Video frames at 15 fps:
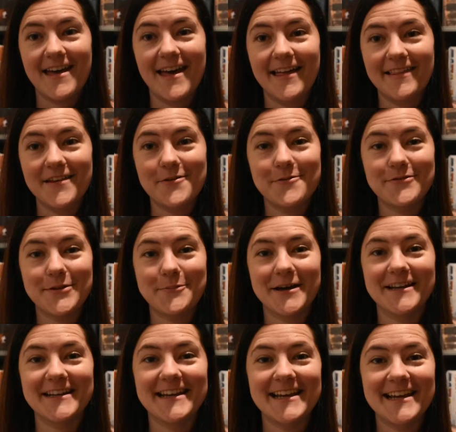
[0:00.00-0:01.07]
Hello
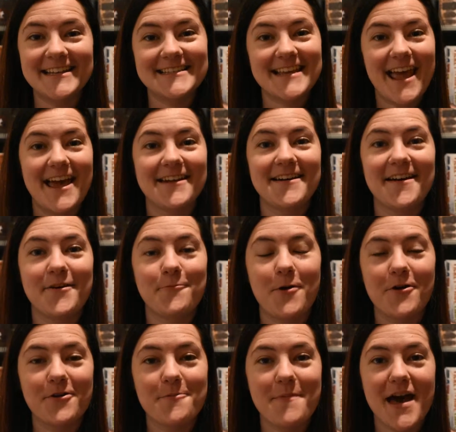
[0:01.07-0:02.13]
everybody, it's Anna and
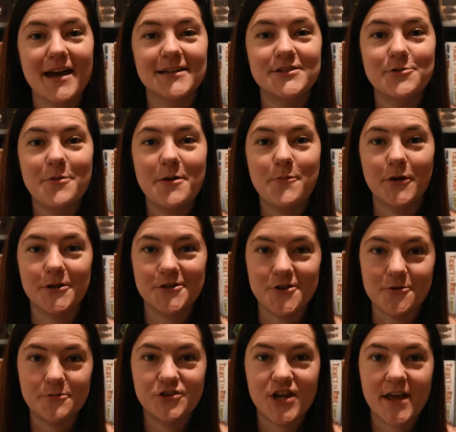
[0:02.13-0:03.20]
welcome back to my
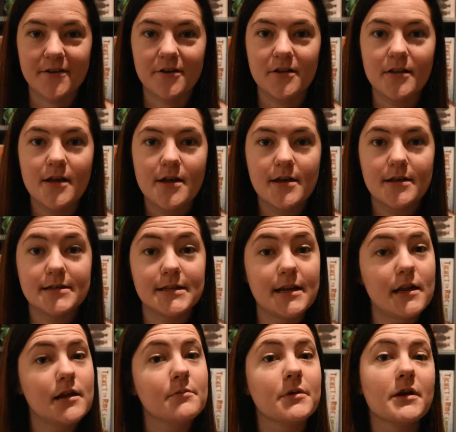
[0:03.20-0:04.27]
Booktube channel.
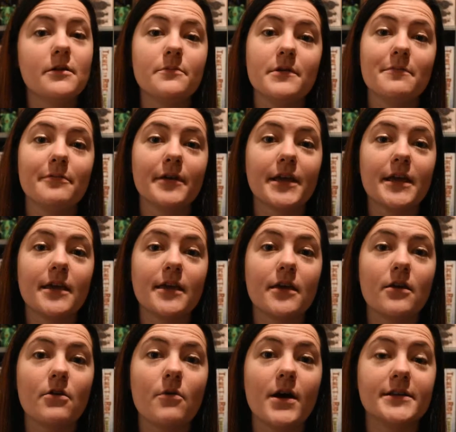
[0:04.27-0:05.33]
Today I'm going to be bringing
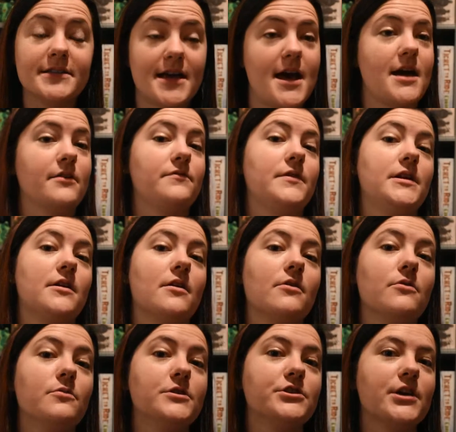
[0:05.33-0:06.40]
you a tag video,
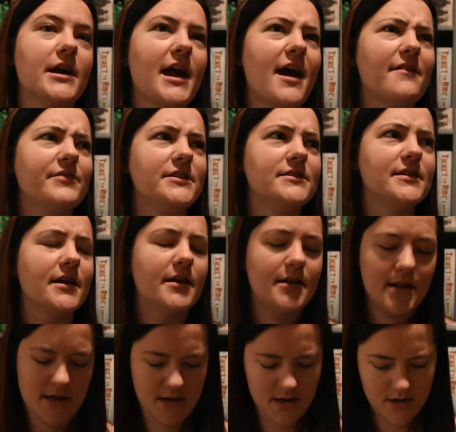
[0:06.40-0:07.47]
which I haven't done
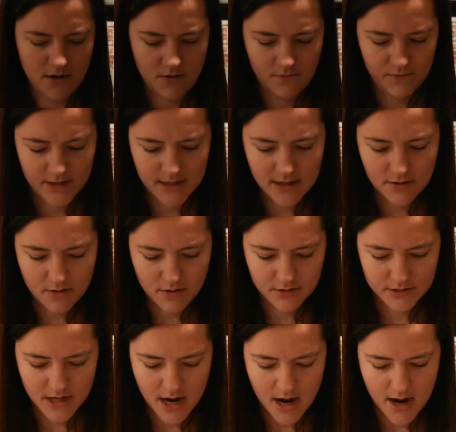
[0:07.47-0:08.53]
in a really long
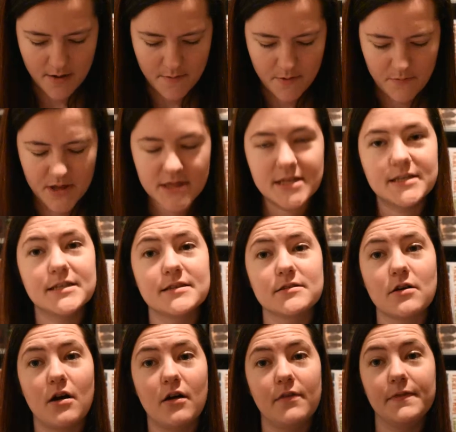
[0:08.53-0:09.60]
time, but this is
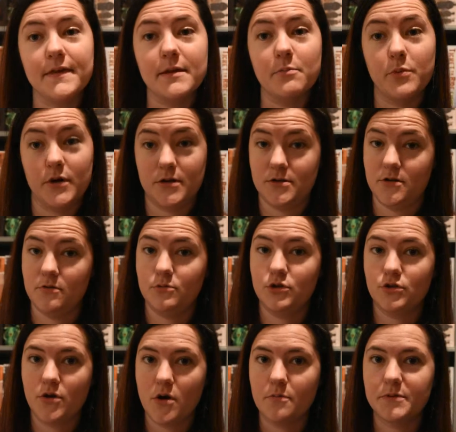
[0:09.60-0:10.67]
called the Booktube
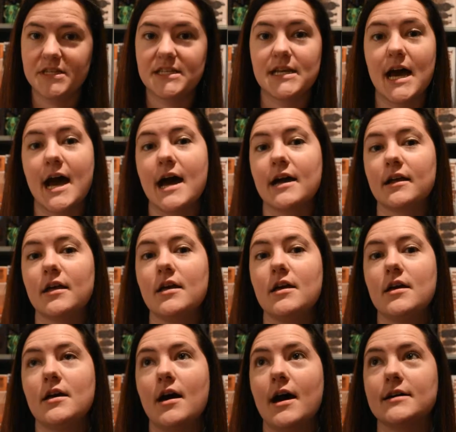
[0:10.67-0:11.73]
Tropes Tag.
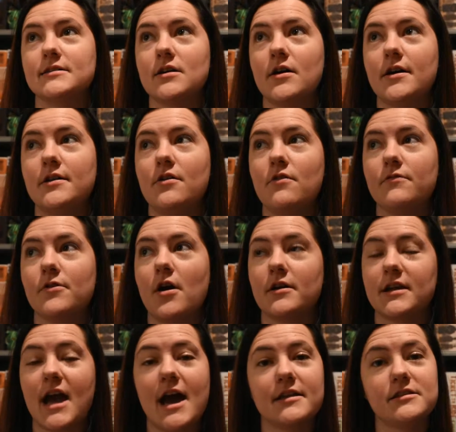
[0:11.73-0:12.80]
I saw it over on
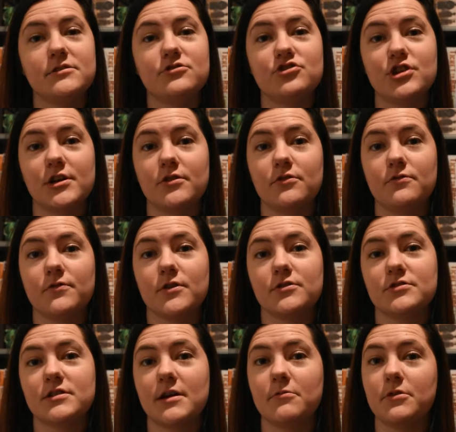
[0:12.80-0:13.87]
Kathy's channel
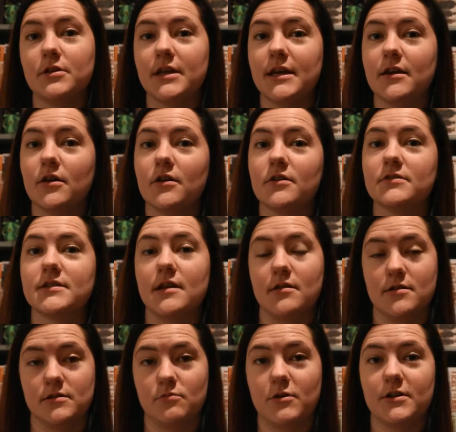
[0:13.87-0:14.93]
first. I will link hers and
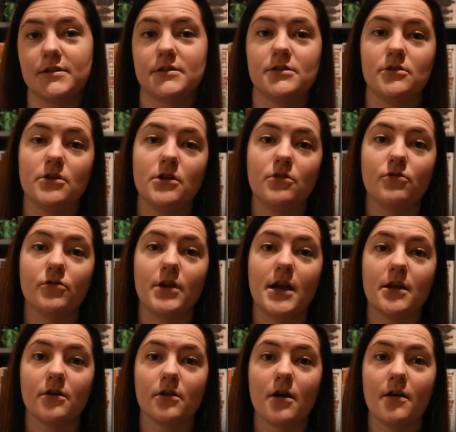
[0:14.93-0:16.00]
as well as the
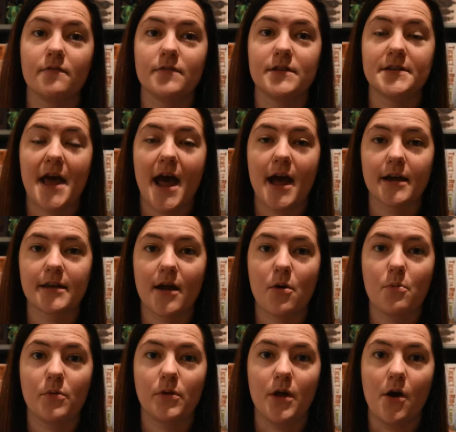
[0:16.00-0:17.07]
creator of the tag
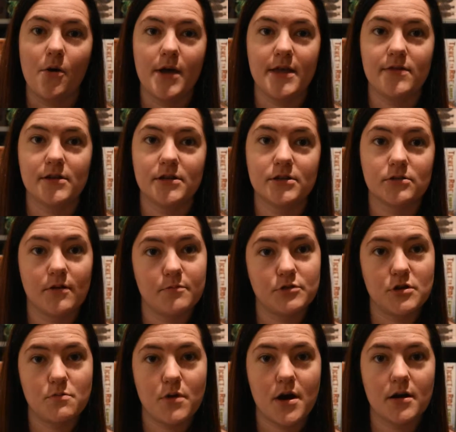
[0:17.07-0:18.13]
down below in the
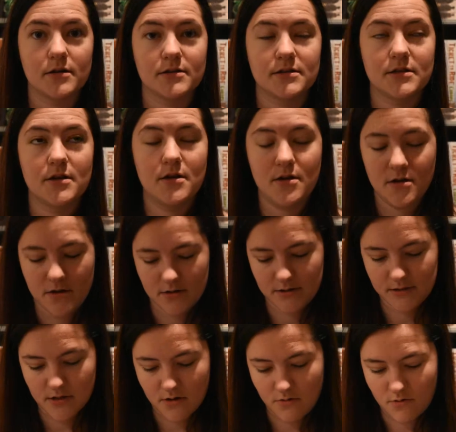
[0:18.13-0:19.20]
description box.
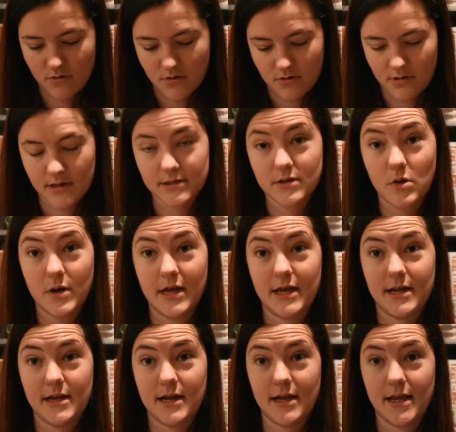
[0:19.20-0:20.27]
So, let's go
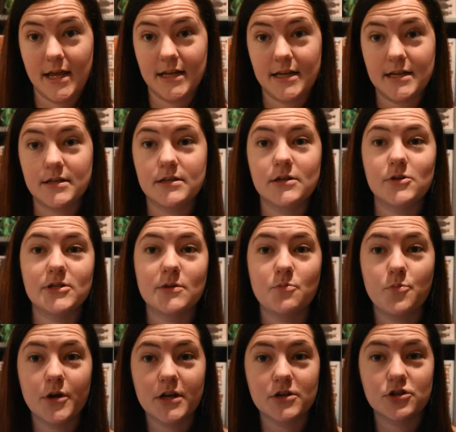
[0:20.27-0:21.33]
ahead and get into some
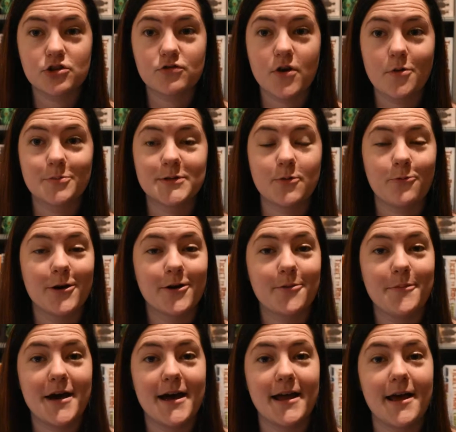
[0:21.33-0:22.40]
bookish tropes. What are
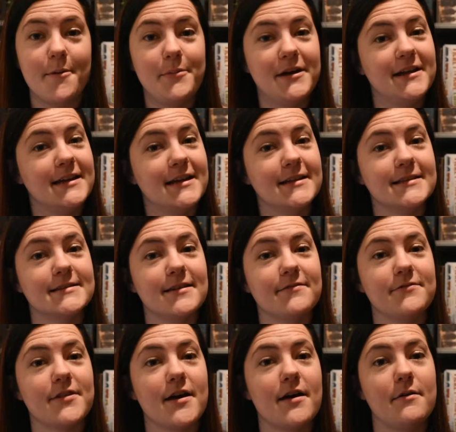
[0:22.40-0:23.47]
my opinions
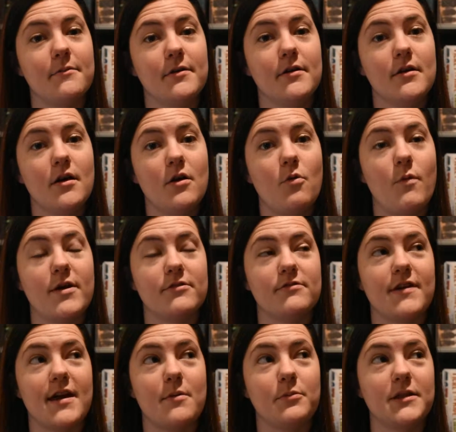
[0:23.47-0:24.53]
of them, whether
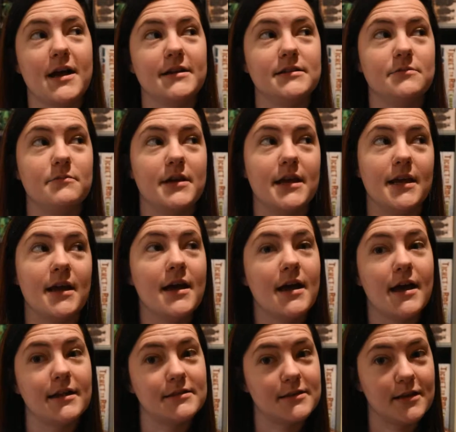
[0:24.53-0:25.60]
they apply to me,
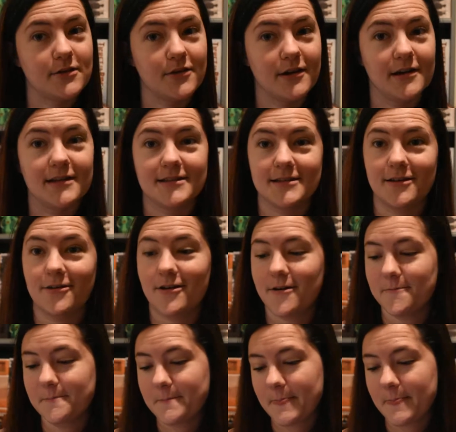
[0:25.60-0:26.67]
etc., etc.